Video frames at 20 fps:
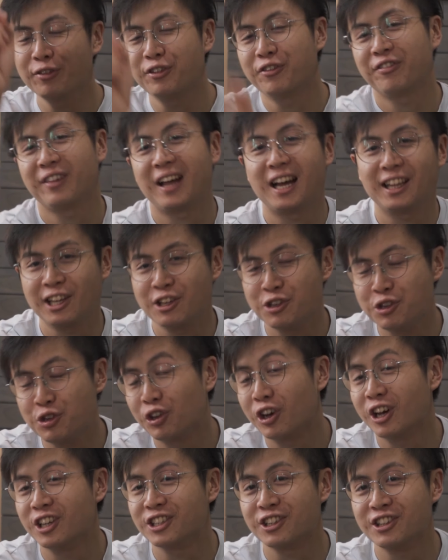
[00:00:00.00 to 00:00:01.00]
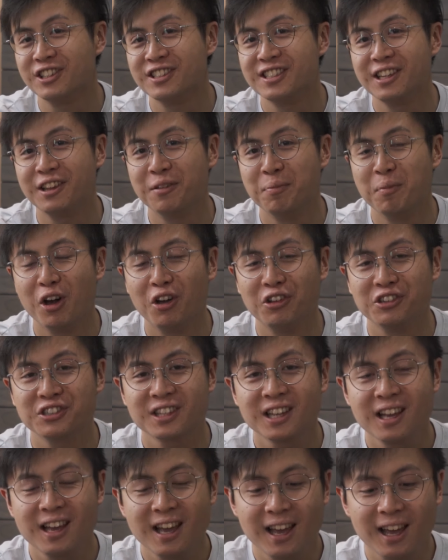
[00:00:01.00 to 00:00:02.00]
of the flat that you guys are going to see the
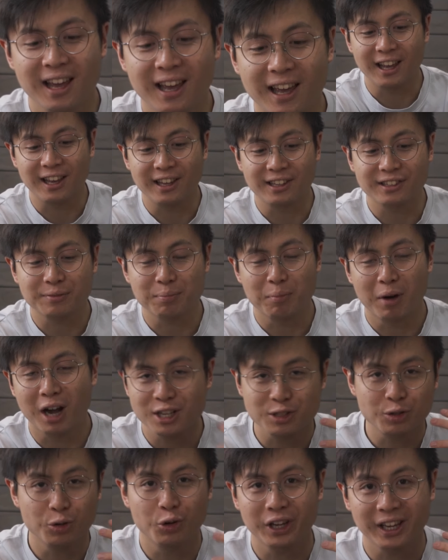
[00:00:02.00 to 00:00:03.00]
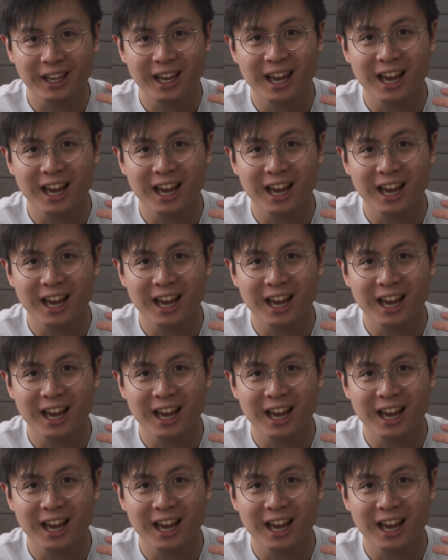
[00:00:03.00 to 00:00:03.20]
most is my talking